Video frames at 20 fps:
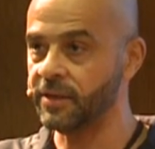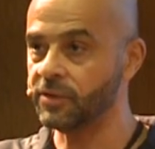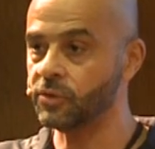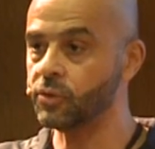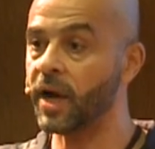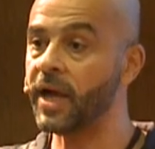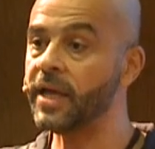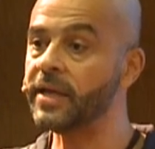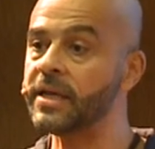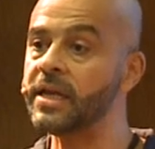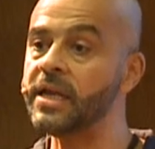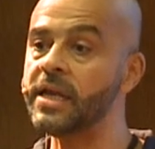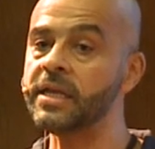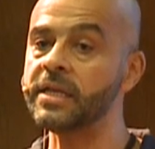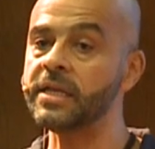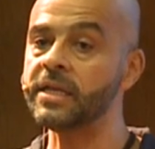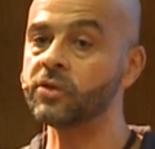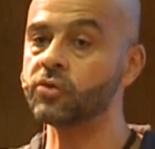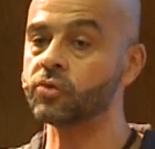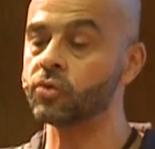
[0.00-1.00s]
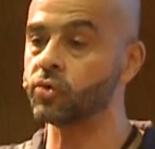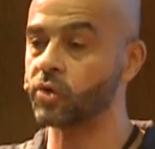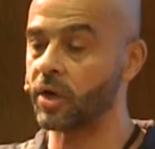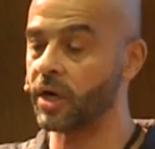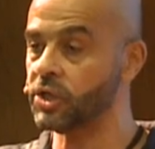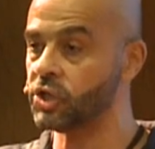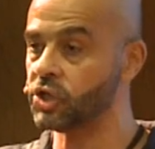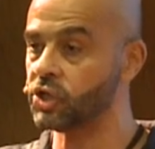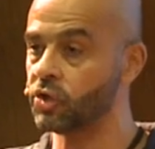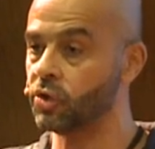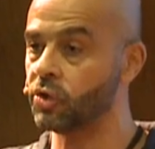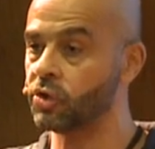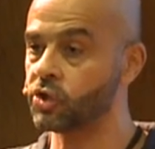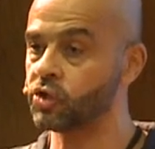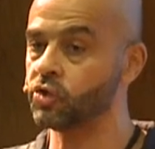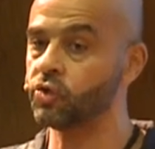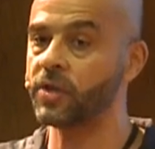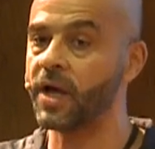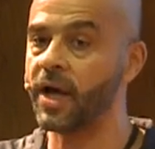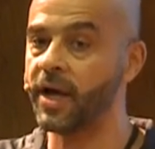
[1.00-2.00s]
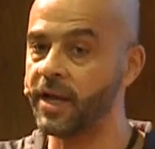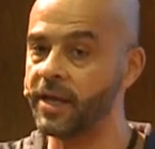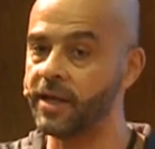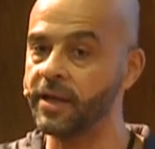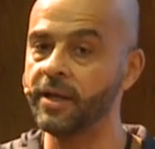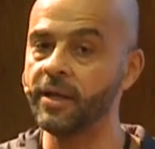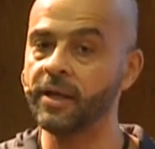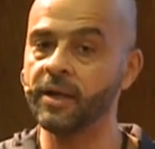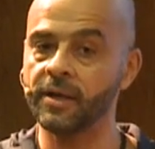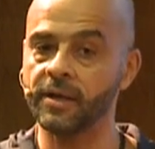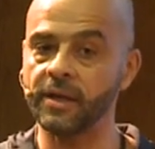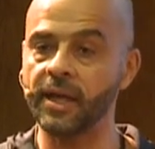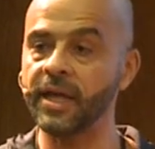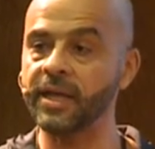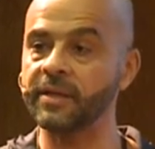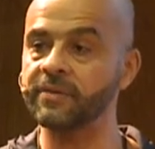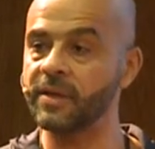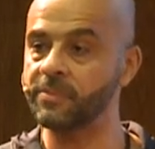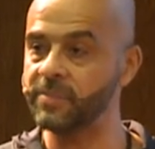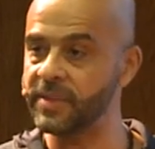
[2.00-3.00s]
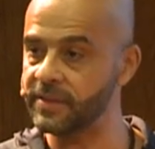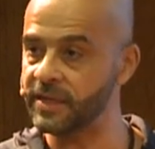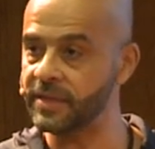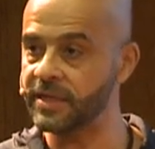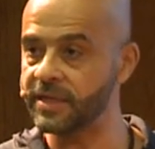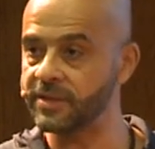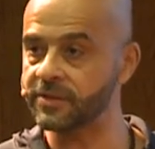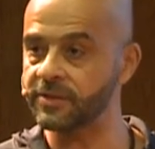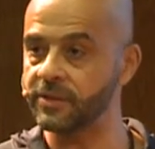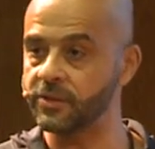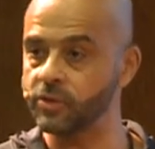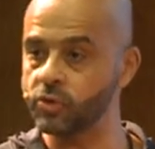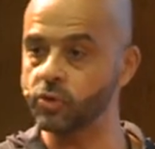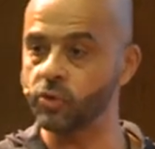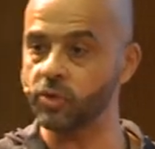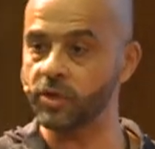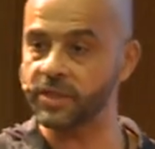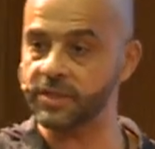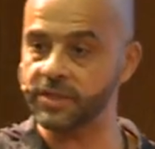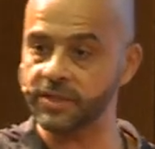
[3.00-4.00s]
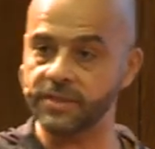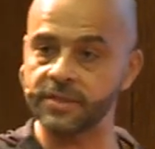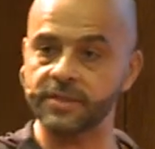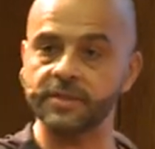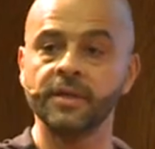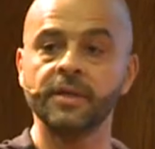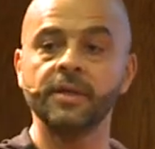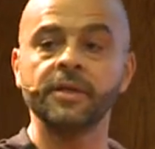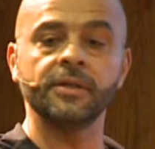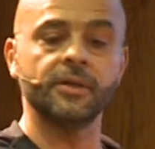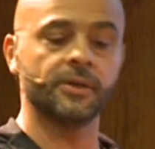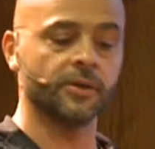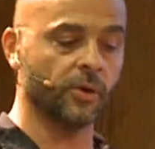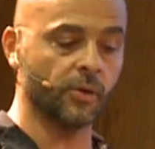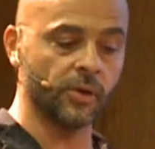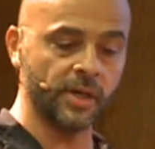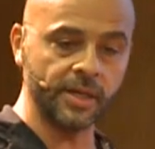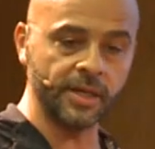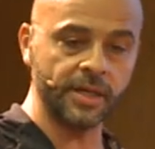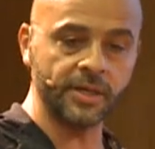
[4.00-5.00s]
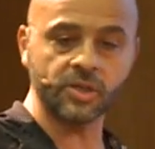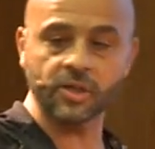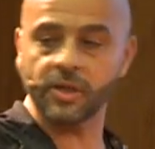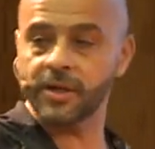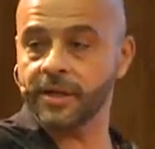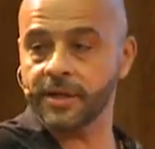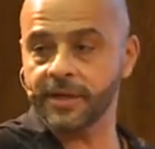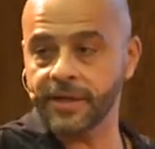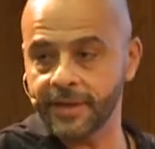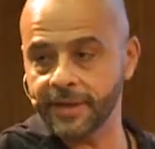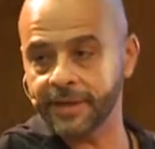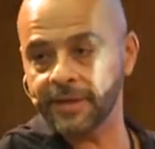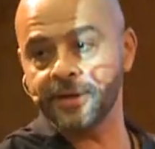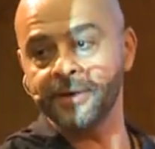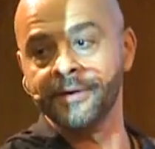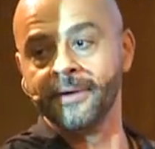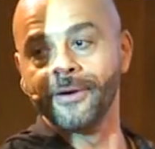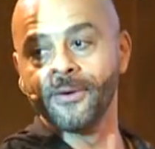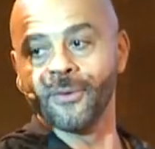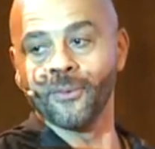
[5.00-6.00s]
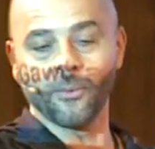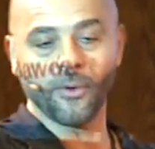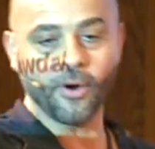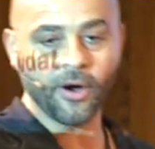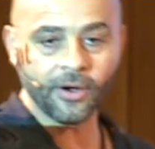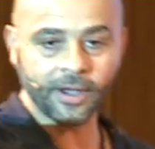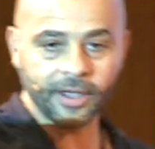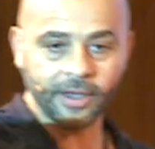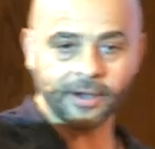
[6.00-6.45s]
Do I really need to rush, or should I, like the Middle Eastern tourists, leisurely walk